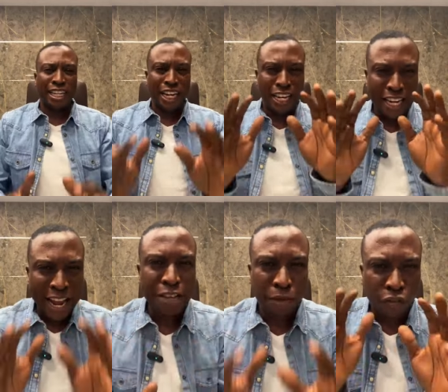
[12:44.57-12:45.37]
In the
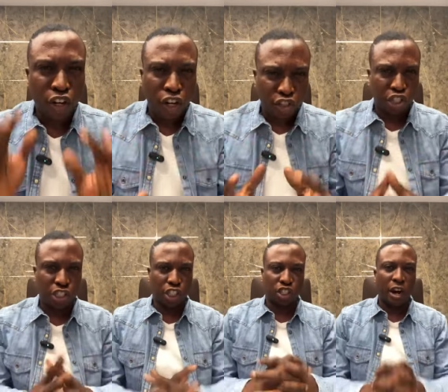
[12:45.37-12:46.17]
name of the Lord
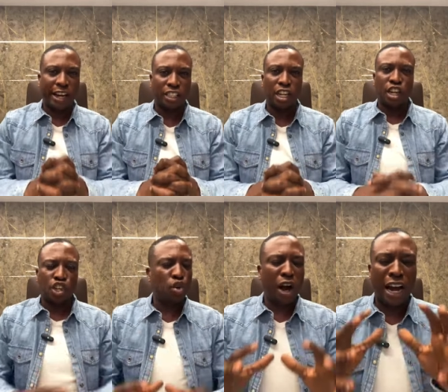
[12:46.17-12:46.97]
Jesus Christ,
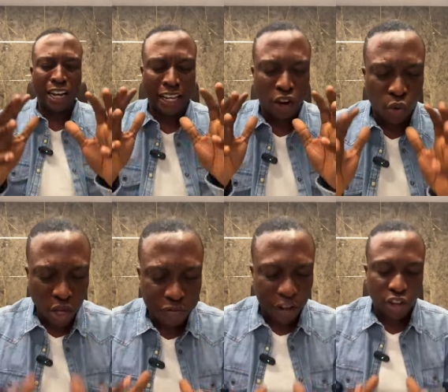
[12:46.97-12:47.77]
you are like
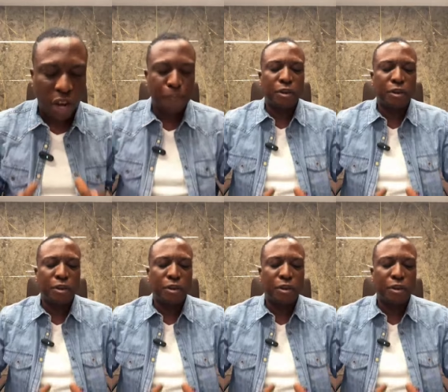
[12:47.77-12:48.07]
a river.